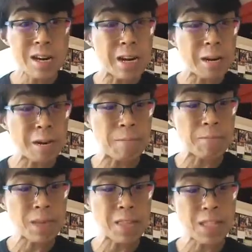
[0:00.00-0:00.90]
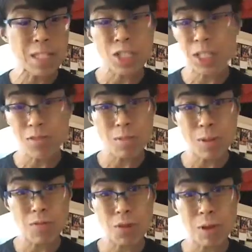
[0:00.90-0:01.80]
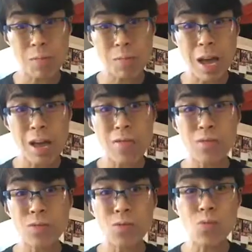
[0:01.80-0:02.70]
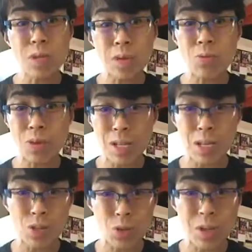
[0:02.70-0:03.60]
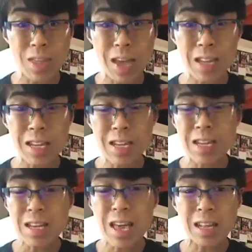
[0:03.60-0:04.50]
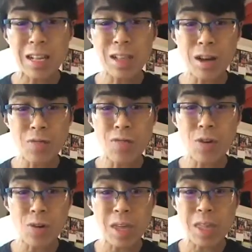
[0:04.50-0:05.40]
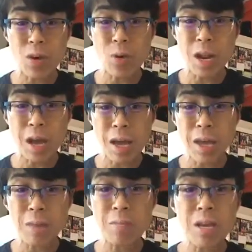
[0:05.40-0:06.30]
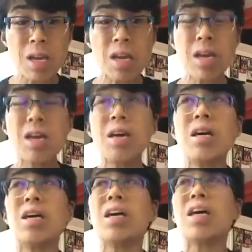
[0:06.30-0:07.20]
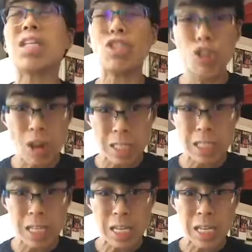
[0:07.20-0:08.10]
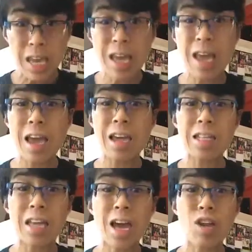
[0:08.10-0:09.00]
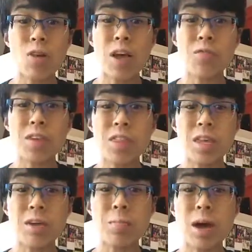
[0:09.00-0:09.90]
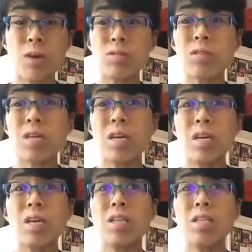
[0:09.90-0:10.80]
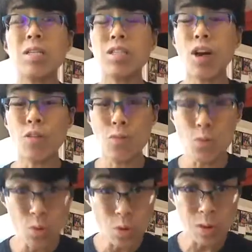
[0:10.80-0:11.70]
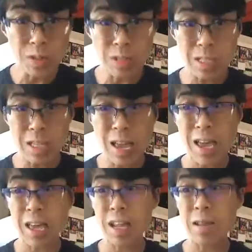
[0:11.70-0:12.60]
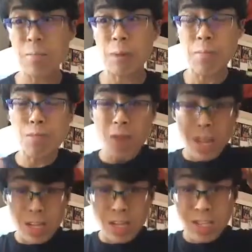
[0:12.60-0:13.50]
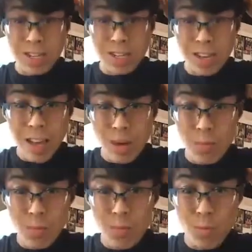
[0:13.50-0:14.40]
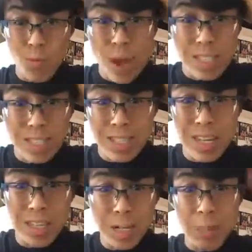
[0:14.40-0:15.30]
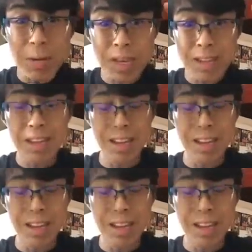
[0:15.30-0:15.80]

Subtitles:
And that's just given me freedom. I've really, really enjoyed that. And I love knowing that when I am exhausted and I don't have to think about tough rules and my brain just can kind of rest a little bit.